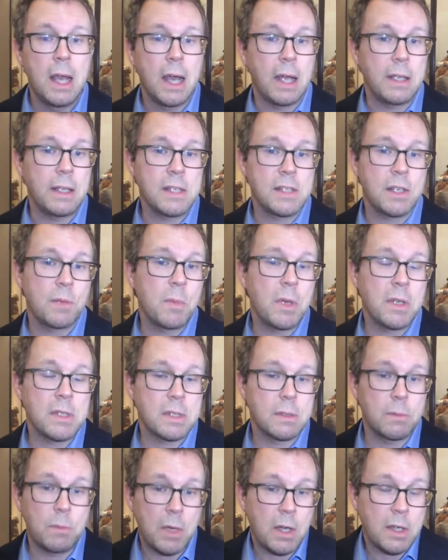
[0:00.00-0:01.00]
And these are
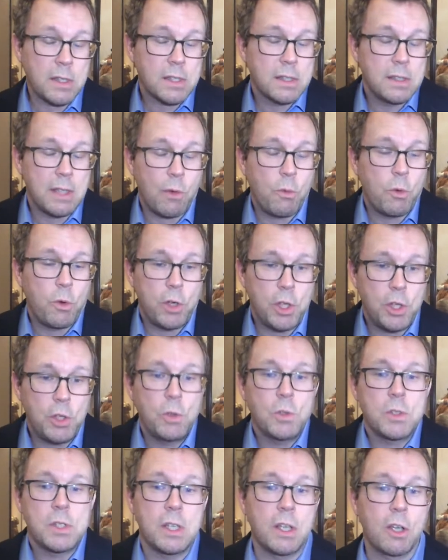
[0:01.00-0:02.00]
masks that were
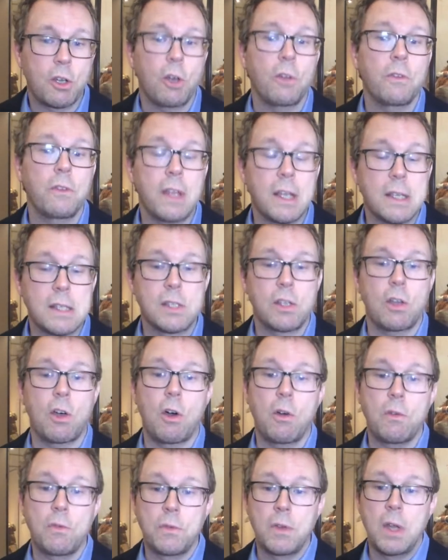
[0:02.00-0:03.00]
used in the context
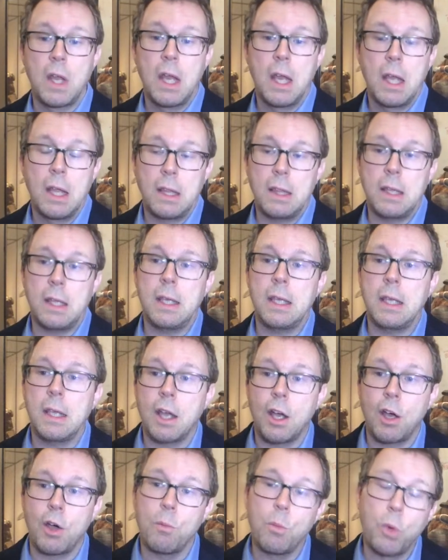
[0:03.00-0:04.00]
of the
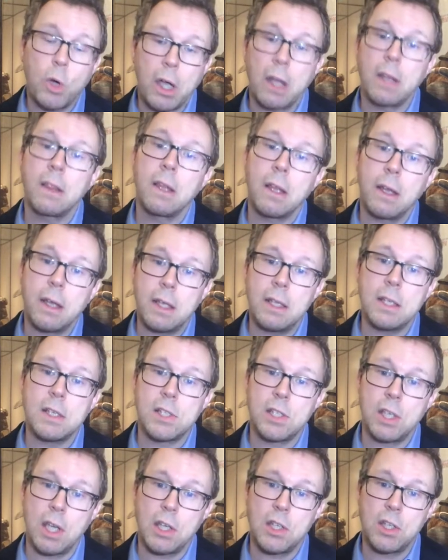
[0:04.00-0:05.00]
Mukanda
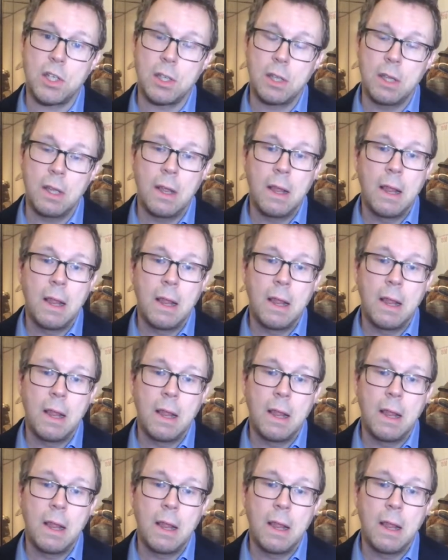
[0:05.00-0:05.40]
initiation.